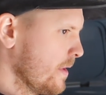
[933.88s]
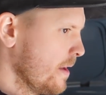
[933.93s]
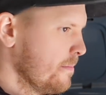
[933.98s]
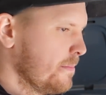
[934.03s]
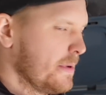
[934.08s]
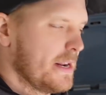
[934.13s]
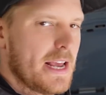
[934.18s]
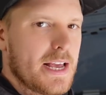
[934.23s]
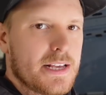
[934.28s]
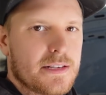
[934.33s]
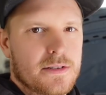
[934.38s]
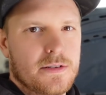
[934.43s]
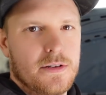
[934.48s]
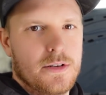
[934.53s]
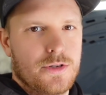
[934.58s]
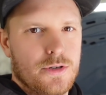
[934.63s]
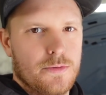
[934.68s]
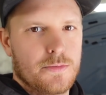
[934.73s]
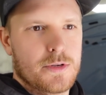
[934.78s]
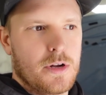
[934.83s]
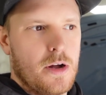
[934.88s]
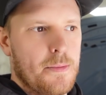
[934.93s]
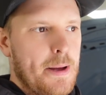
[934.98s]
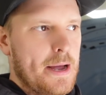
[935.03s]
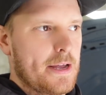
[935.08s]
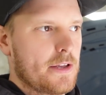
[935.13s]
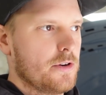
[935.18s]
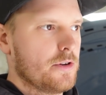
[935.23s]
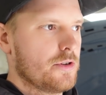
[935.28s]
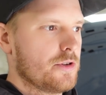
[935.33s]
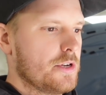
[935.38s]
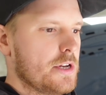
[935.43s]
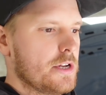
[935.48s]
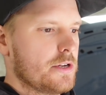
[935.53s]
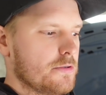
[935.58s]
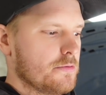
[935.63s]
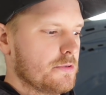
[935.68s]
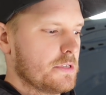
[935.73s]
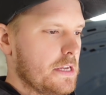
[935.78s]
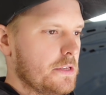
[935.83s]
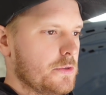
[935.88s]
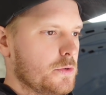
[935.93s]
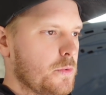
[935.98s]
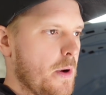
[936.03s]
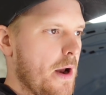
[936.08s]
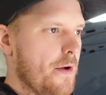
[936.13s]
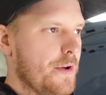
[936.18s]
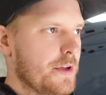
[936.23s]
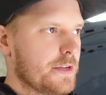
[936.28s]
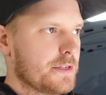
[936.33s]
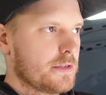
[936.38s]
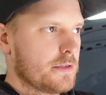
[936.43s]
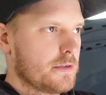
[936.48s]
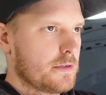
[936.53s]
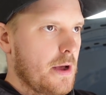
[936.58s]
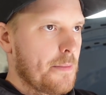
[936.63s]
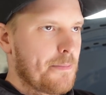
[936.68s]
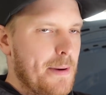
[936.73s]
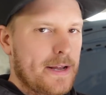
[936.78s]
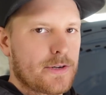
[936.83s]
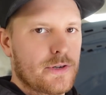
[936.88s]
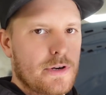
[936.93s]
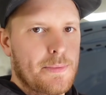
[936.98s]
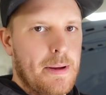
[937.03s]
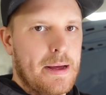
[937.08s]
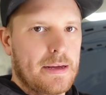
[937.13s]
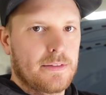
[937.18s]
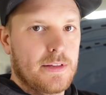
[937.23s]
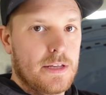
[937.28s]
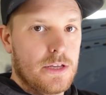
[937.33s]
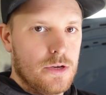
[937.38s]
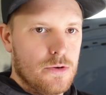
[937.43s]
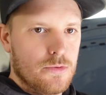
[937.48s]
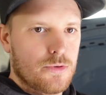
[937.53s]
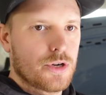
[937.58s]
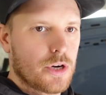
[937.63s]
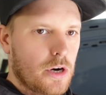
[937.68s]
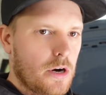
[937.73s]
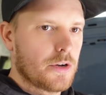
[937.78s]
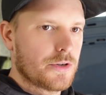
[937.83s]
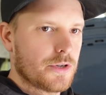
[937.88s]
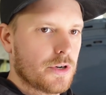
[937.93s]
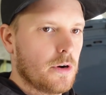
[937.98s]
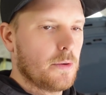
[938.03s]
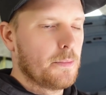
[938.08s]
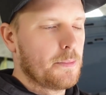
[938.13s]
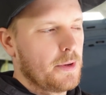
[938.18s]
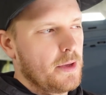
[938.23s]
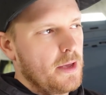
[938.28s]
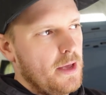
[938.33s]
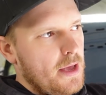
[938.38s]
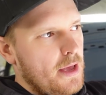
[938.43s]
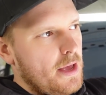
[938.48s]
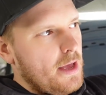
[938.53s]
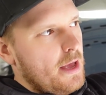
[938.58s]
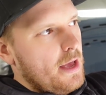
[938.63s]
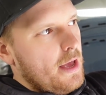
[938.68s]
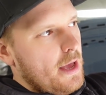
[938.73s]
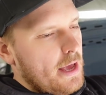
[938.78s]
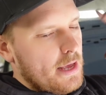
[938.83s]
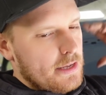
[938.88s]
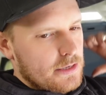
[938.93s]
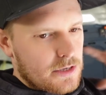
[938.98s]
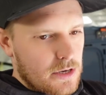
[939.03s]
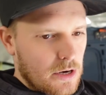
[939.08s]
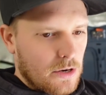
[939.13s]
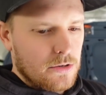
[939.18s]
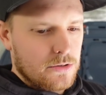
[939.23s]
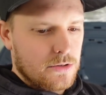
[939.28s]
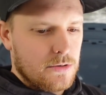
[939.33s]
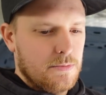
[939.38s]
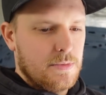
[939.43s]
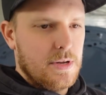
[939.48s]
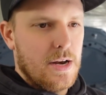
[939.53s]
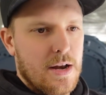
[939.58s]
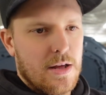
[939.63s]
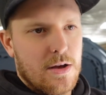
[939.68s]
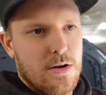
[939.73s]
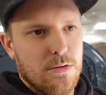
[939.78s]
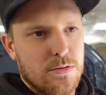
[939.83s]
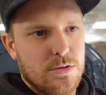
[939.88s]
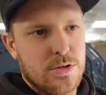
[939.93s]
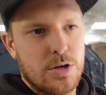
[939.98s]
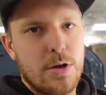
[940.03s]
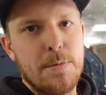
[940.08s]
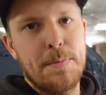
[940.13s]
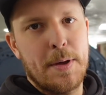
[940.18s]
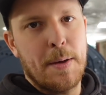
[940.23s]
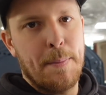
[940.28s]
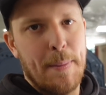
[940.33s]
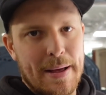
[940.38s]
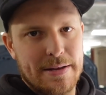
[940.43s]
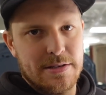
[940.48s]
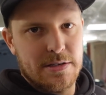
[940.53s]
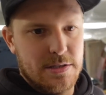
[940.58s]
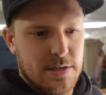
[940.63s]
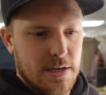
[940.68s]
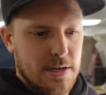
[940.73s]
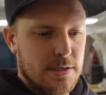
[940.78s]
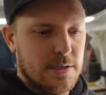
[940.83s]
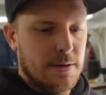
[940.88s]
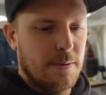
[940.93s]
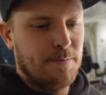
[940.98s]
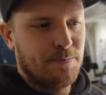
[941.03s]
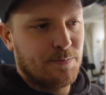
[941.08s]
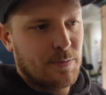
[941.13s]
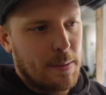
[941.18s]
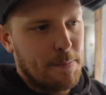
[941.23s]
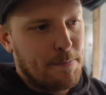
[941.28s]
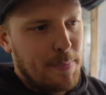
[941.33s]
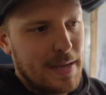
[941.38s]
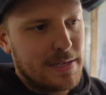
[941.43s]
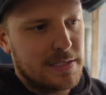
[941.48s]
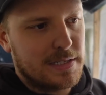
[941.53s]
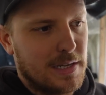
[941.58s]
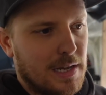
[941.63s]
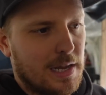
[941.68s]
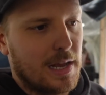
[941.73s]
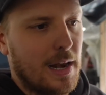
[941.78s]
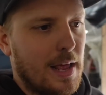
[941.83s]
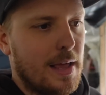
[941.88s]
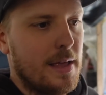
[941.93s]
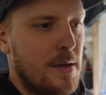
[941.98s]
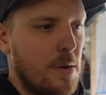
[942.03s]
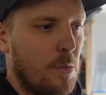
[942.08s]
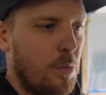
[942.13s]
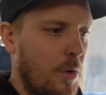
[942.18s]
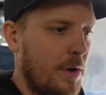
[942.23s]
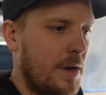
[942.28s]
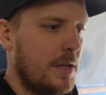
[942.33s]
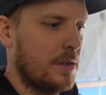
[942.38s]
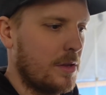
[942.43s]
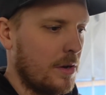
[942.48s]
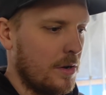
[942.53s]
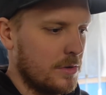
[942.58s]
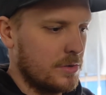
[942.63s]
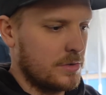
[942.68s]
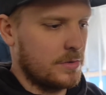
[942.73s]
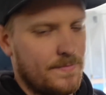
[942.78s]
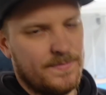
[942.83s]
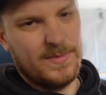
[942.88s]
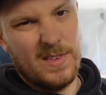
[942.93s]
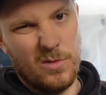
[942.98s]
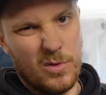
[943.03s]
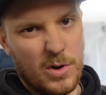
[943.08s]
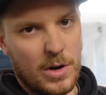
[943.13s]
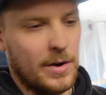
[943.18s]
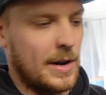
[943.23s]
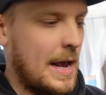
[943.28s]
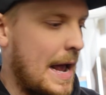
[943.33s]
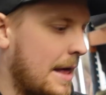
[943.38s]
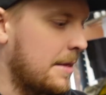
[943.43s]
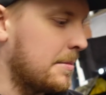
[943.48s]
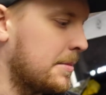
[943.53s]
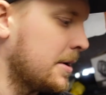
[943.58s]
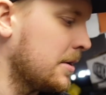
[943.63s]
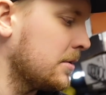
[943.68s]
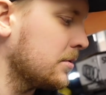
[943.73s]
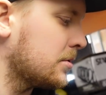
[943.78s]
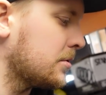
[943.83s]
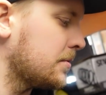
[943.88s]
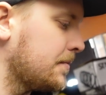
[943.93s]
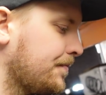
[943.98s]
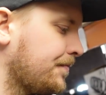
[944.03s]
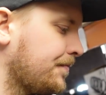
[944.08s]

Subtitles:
But it isn't a jump starter pack in the traditional sense where it's a battery bank that you charge up. It's got something in it called supercapacitors, And basically what it does, I've already got it out of the box.